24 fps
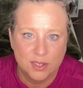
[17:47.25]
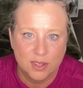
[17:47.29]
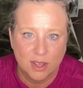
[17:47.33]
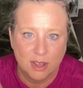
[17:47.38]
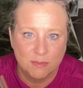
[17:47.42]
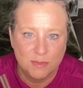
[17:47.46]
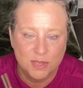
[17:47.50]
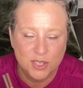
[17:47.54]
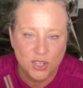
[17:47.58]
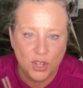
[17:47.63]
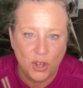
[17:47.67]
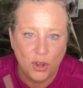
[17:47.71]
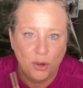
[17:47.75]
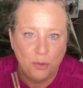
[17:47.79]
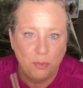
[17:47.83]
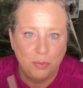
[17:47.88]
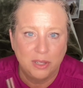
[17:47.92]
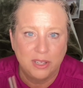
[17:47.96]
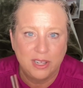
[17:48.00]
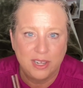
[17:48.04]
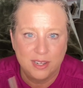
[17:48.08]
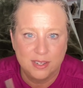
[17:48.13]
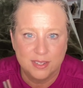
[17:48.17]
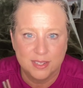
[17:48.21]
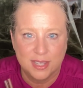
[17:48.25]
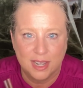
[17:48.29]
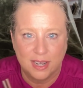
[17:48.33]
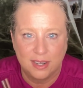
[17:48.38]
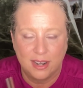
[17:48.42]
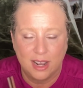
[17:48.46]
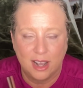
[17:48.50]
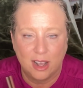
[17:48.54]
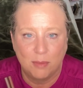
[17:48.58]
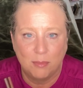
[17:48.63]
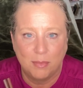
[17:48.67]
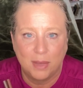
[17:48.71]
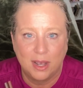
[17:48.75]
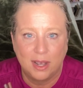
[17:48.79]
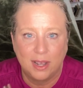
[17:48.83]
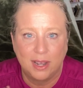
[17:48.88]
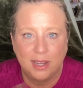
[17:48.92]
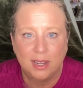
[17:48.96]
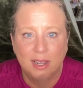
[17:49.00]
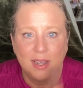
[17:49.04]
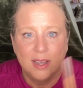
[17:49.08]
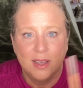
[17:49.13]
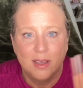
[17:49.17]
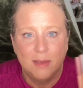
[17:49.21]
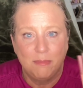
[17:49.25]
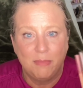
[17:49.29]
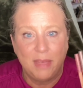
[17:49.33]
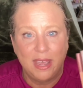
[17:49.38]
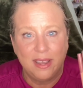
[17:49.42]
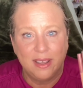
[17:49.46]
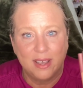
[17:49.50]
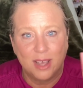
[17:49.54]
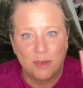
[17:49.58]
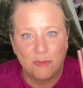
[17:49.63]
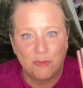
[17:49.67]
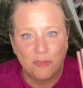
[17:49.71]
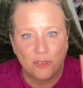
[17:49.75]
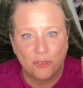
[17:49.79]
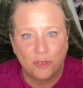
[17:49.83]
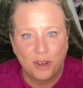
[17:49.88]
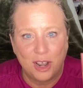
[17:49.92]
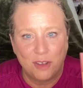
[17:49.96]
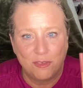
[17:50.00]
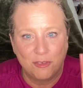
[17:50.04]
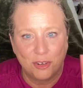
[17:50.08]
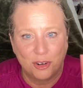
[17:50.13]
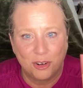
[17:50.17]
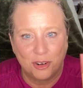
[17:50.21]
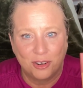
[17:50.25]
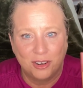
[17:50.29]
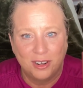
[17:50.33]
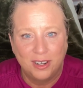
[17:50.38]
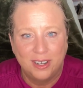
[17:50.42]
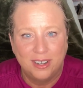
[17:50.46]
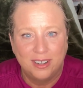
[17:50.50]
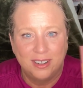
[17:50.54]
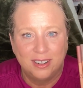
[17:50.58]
So I'm so pleased that now my Makeup Forever